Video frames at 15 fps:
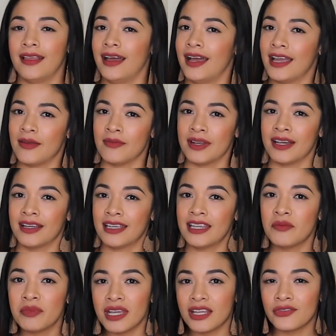am not
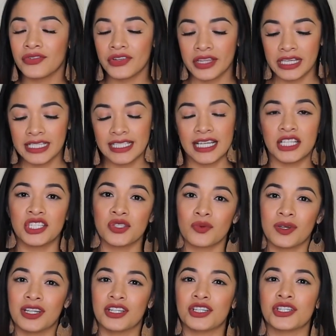getting paid for this. I just
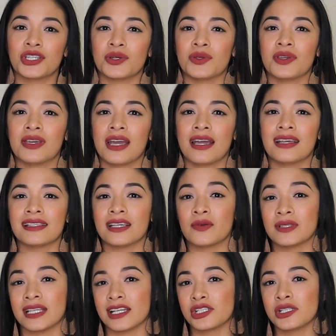wanted to show you guys. I
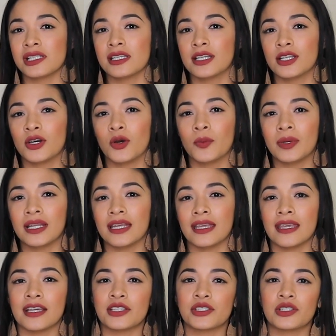was actually going to open it
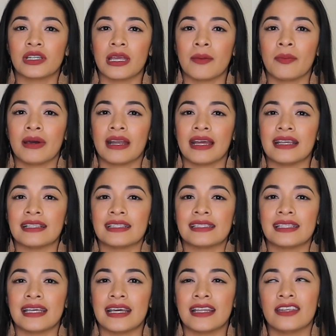yesterday, but I
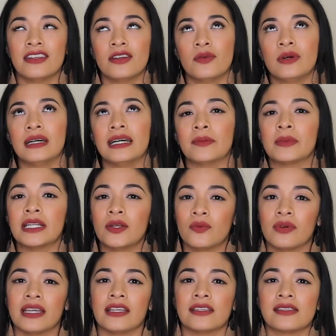said, you know what, I'm going to
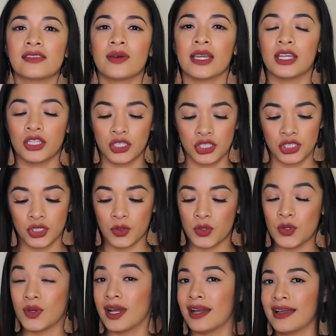wait so I can show
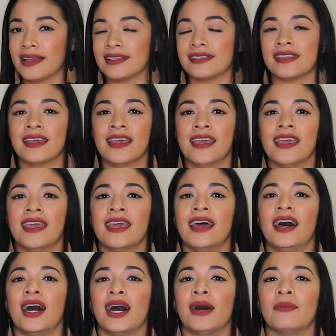you guys
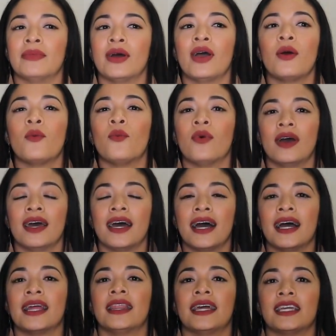what
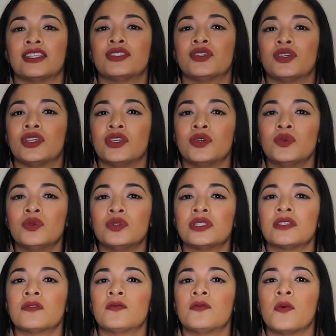I like to
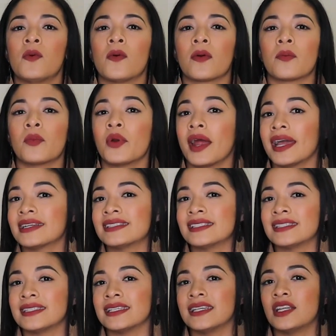use for
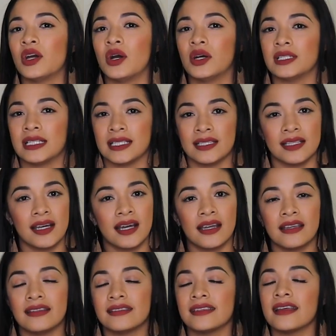practicing
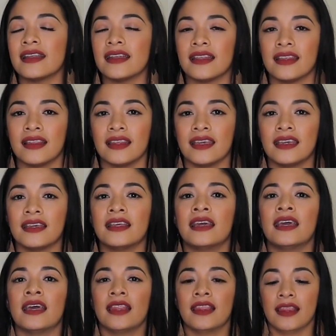designs and anything
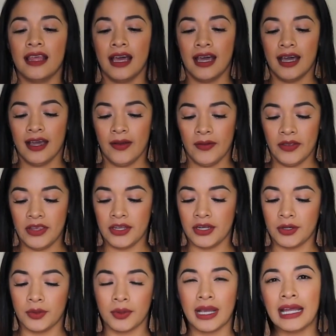that, you
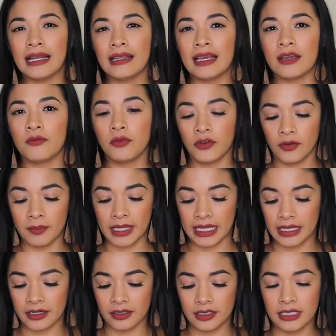know, kind of like for a
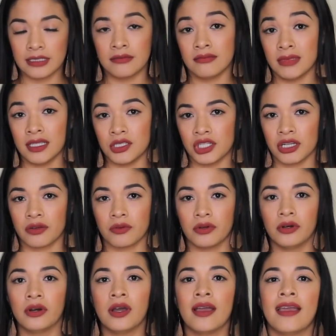beginner in
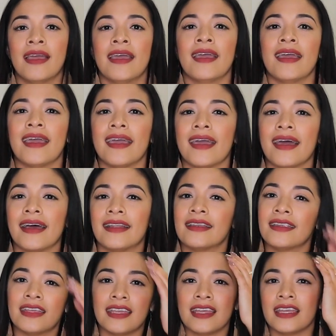general.
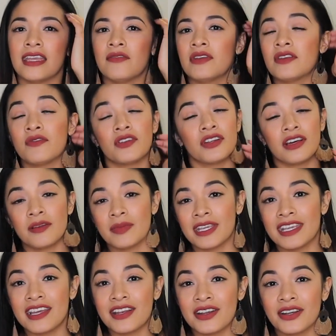And even if you're not a
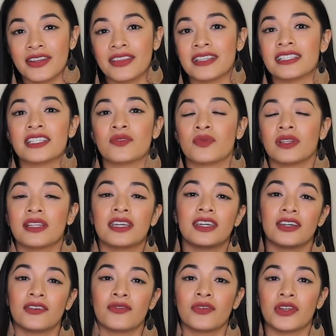beginner, this is really
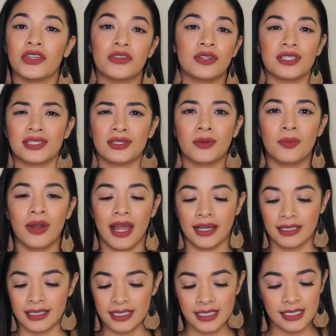good for you to still
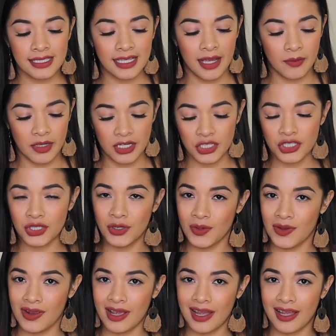practice. I'm going to show
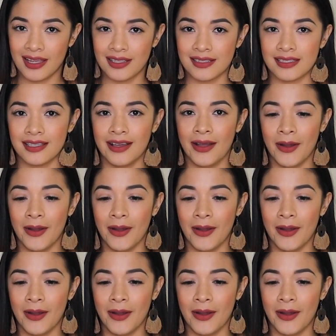you guys